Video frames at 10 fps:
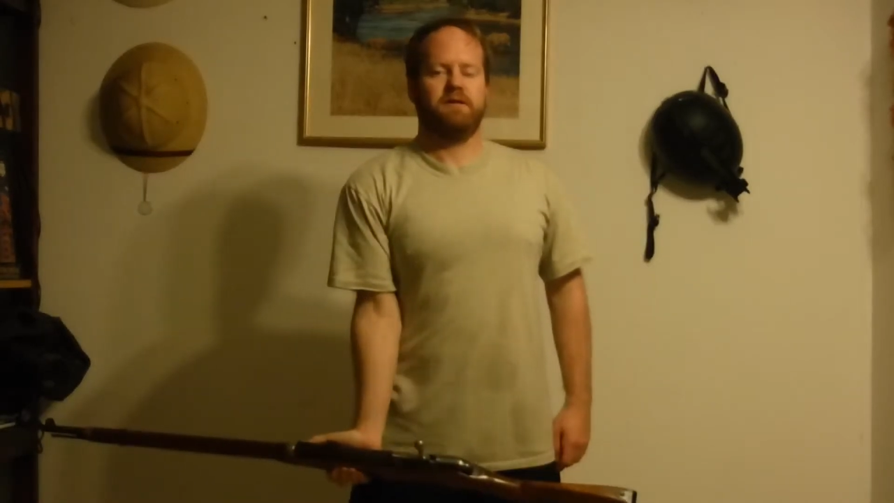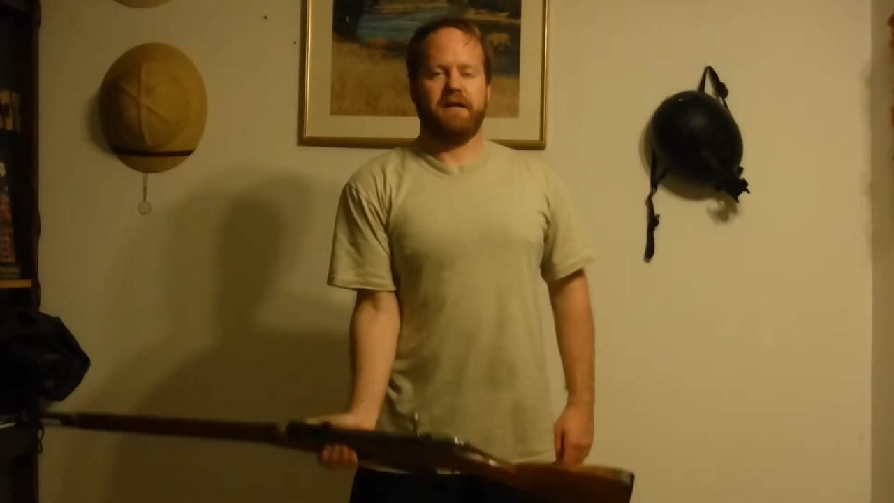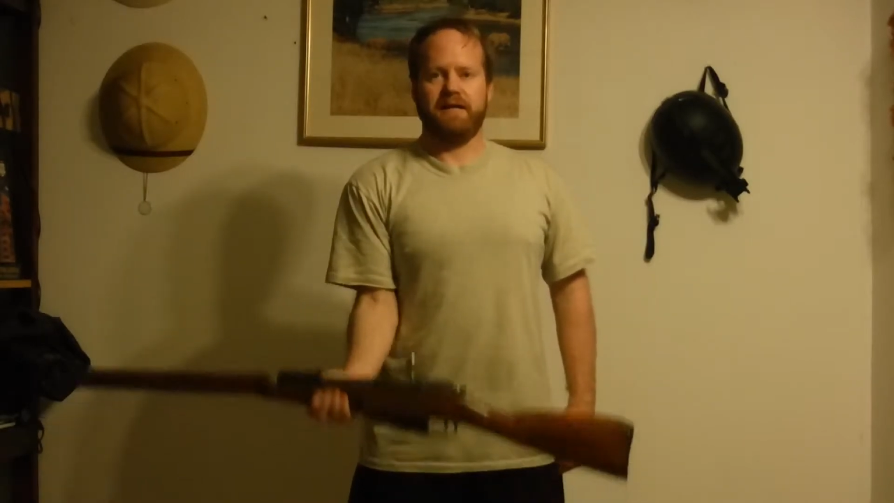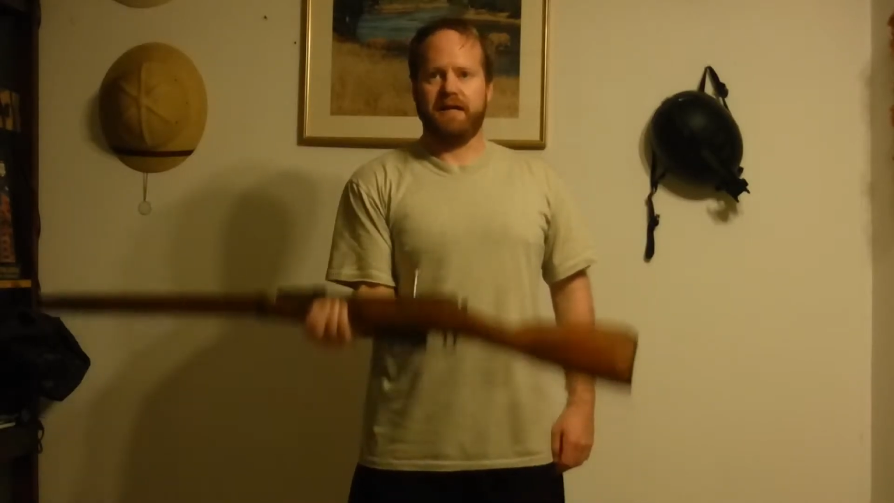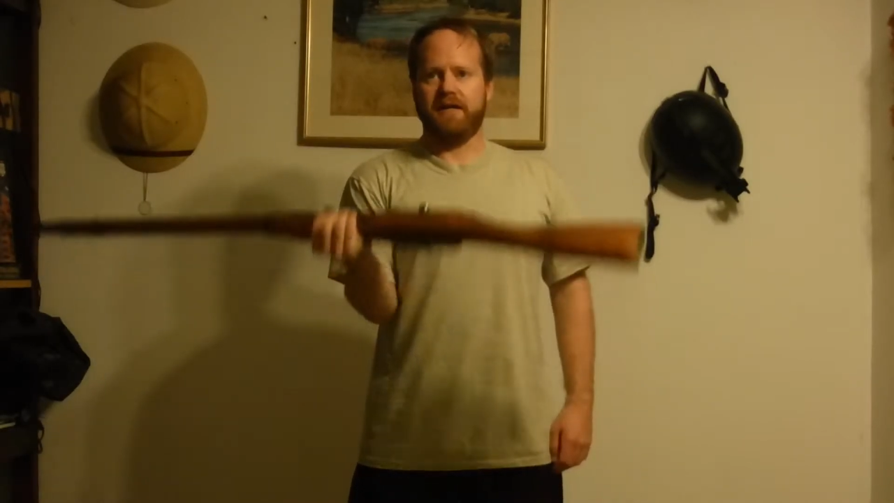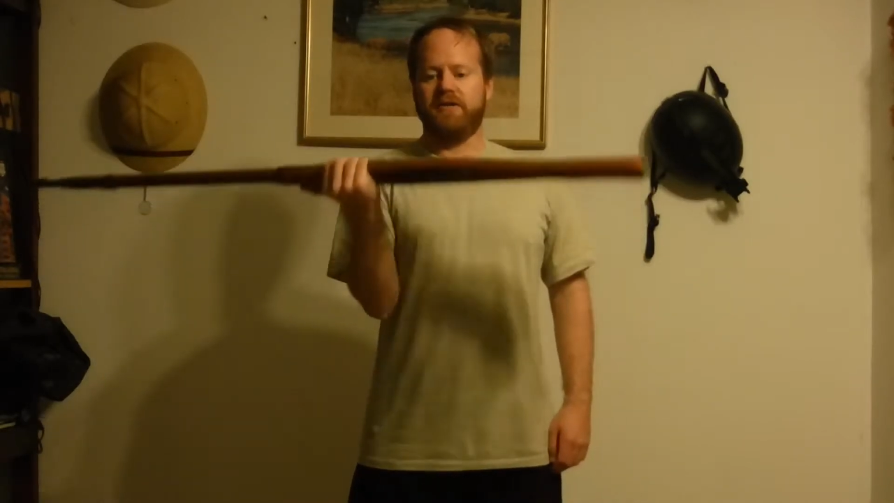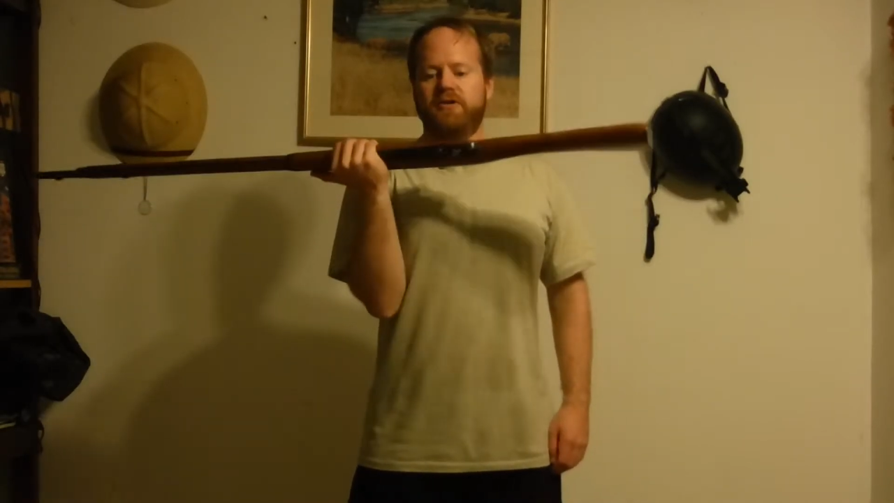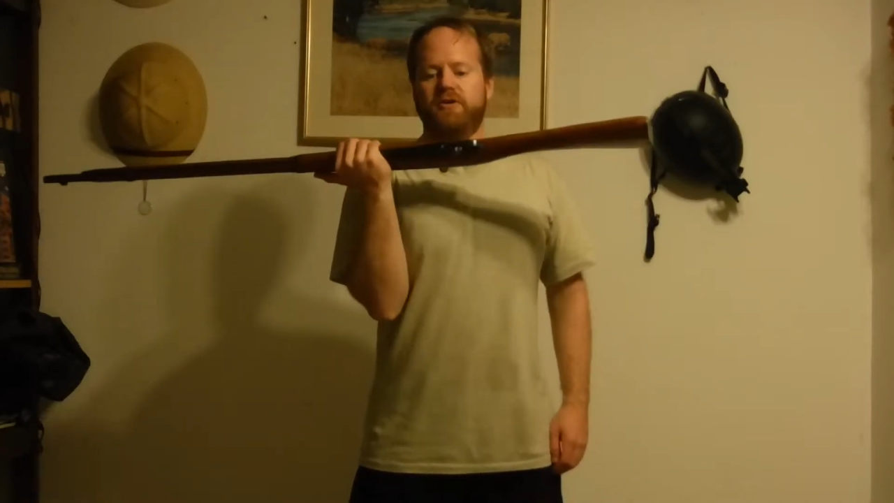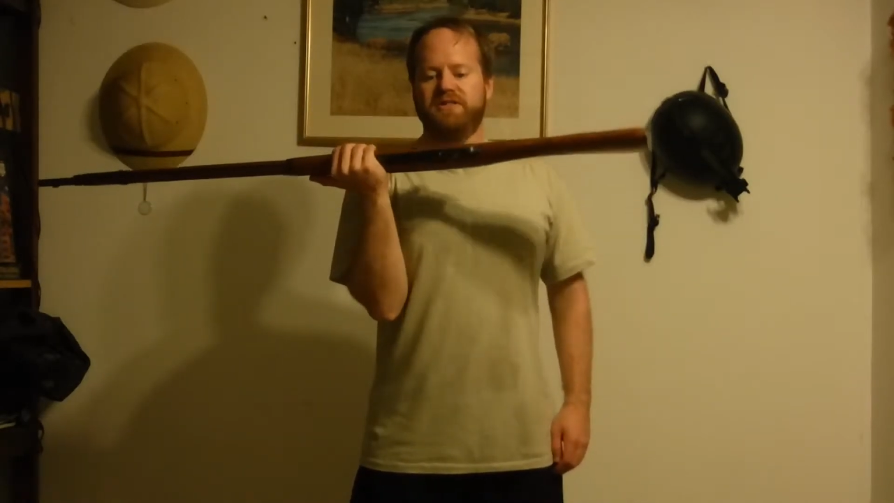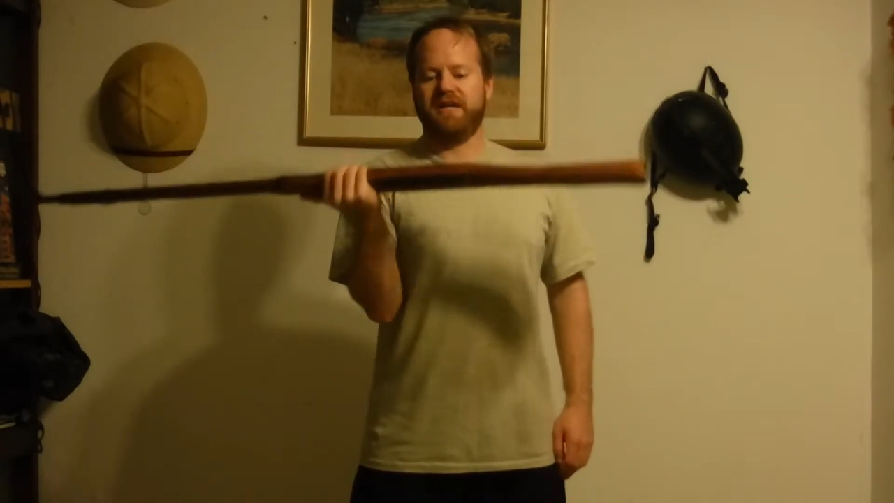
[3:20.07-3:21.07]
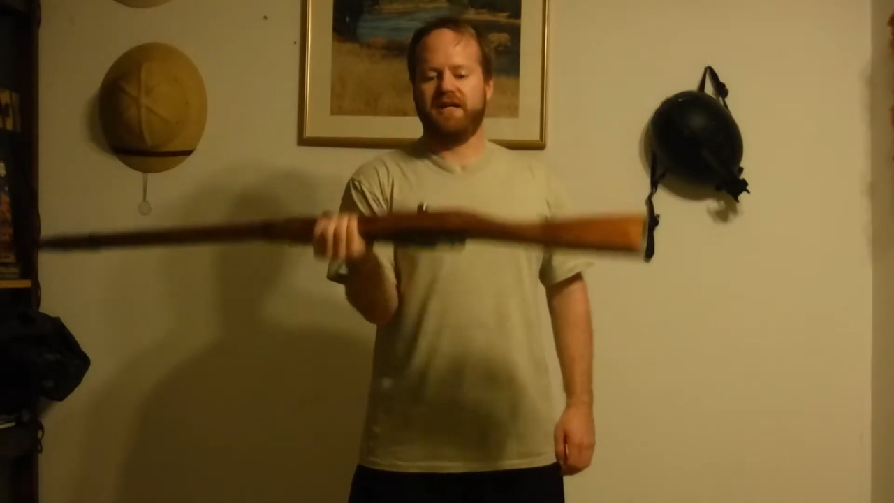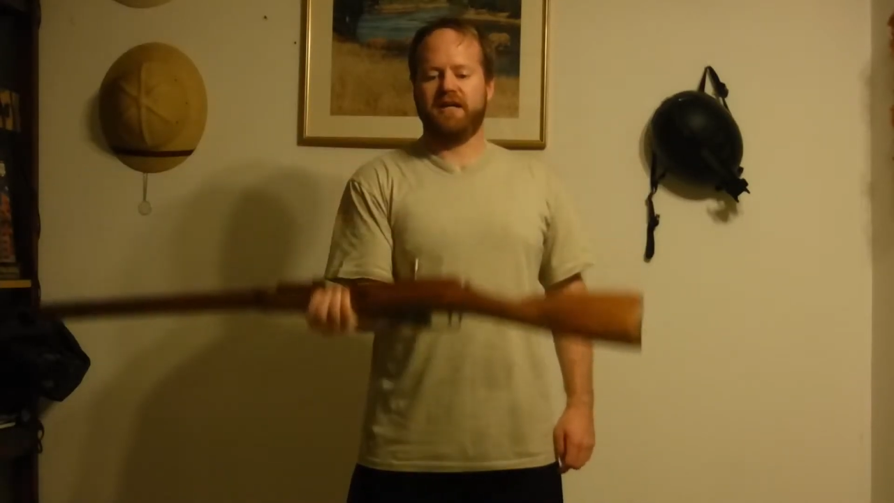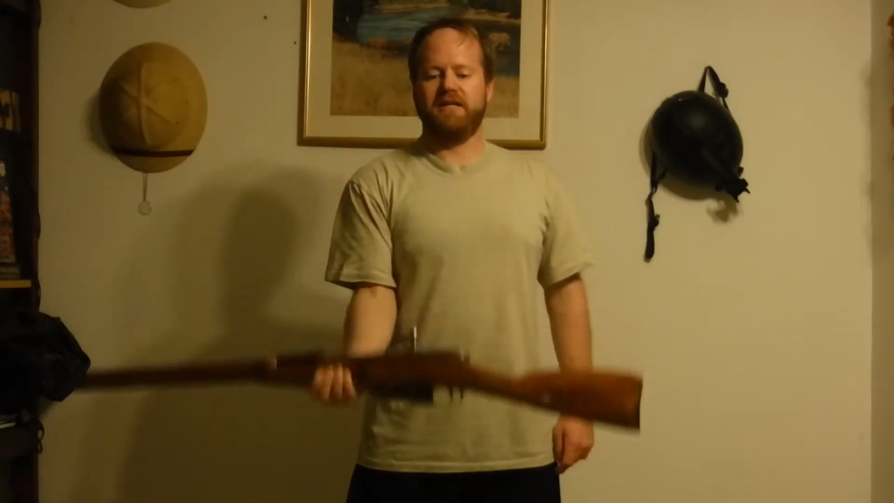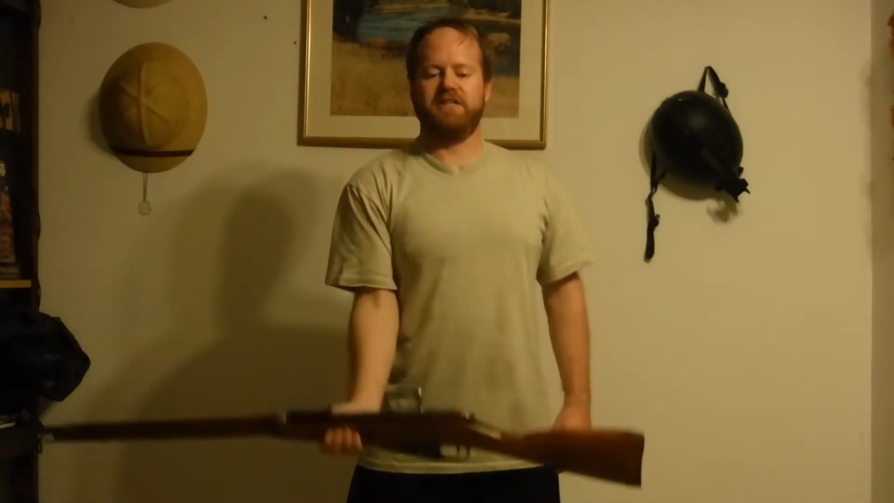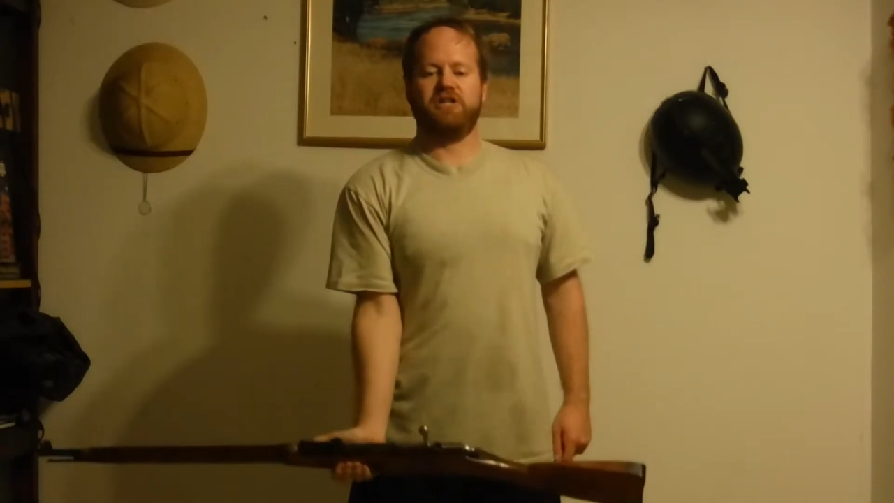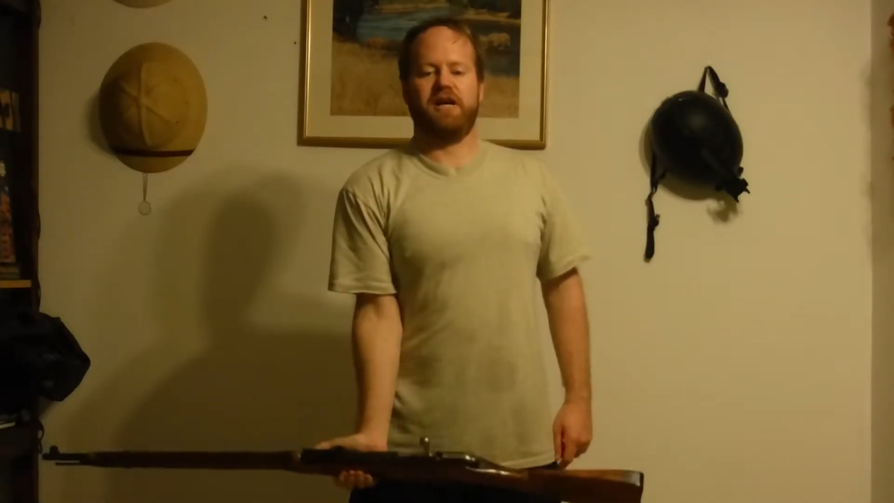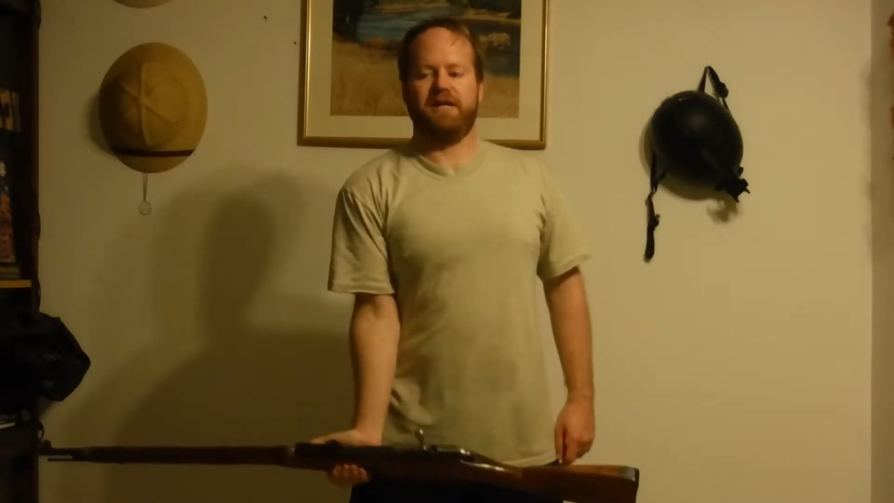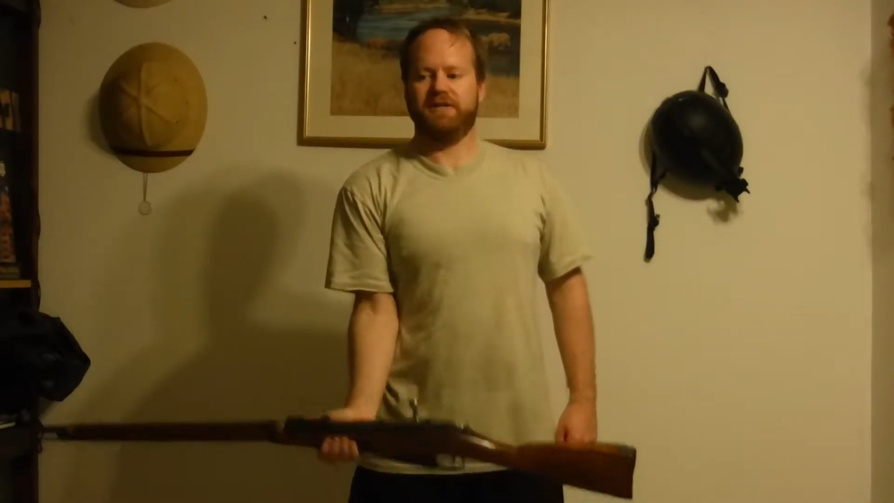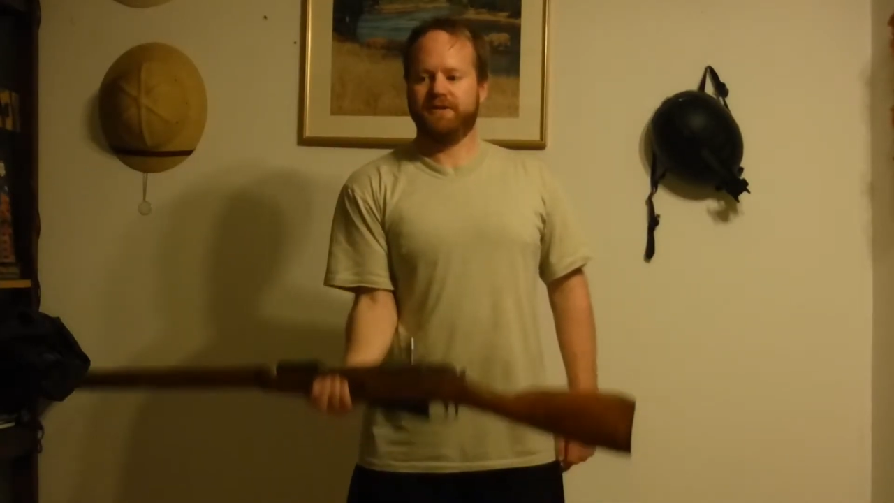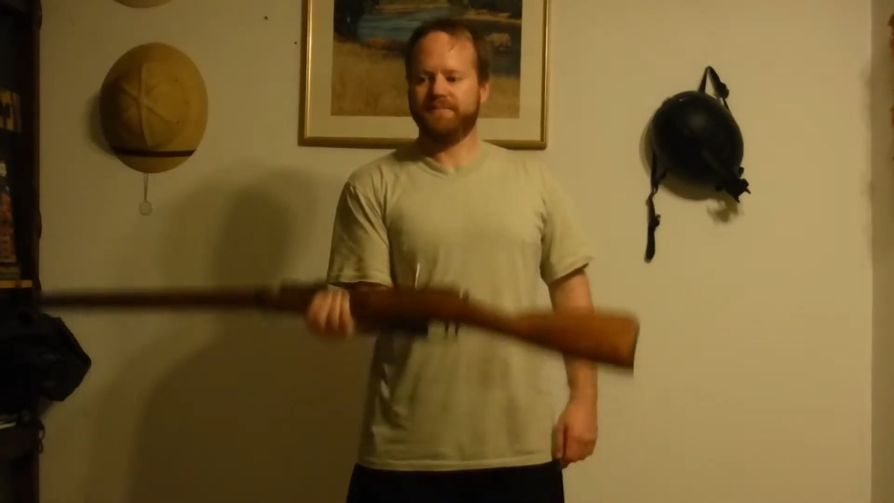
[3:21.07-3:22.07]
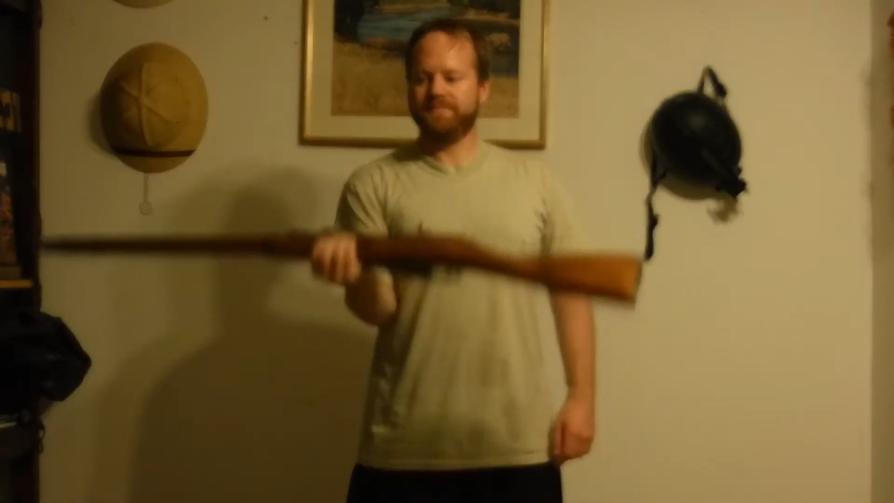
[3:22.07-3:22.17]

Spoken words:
And again, you're doing 10 on each hand.